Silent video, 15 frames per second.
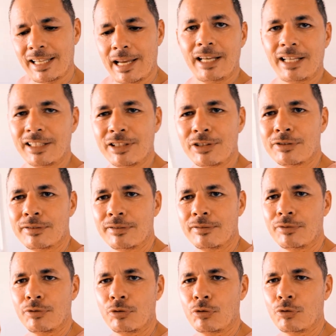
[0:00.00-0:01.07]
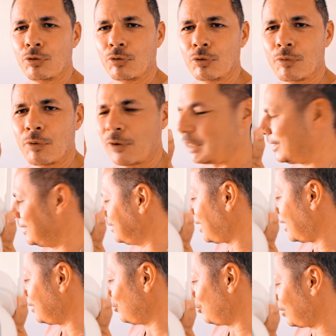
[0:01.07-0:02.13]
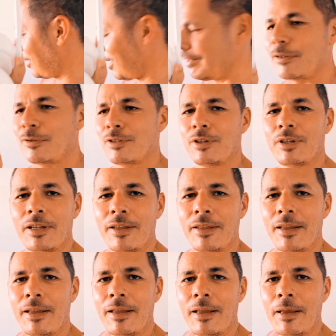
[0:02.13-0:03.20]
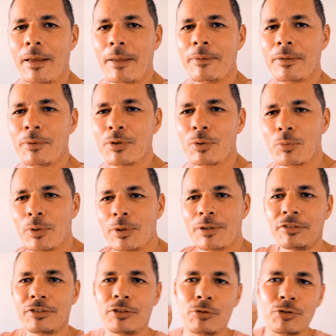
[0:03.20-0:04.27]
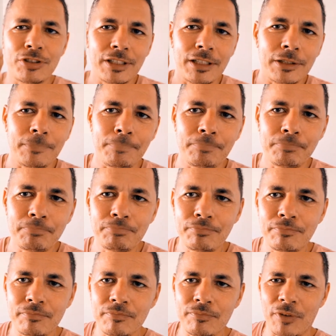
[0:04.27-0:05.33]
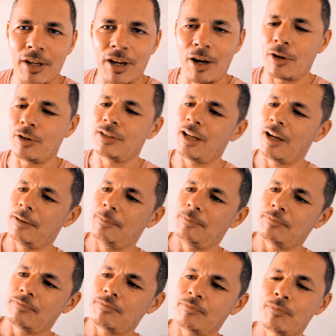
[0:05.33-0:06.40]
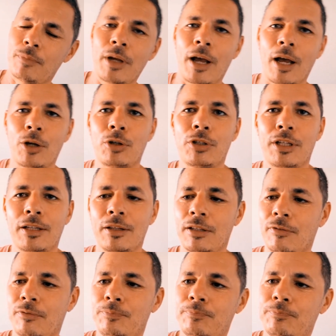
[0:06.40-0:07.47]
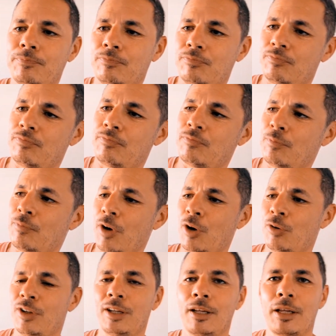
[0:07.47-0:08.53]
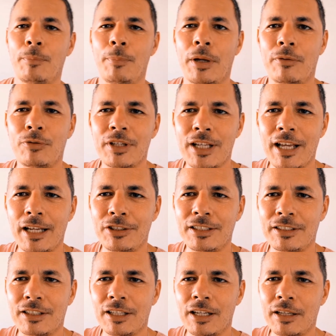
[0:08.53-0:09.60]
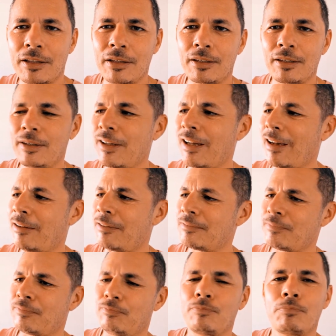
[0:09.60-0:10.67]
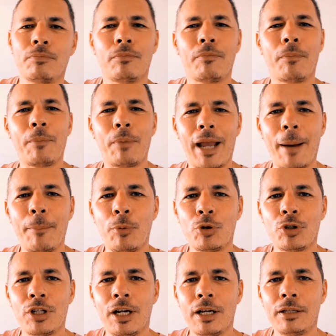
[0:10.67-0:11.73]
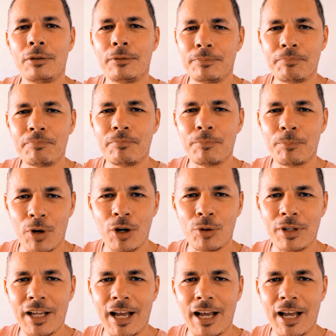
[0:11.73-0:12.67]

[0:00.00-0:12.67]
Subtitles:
has a more traditional design, even though we can still see the colors that give Reolink a bit of a classy side and Apple side. But on the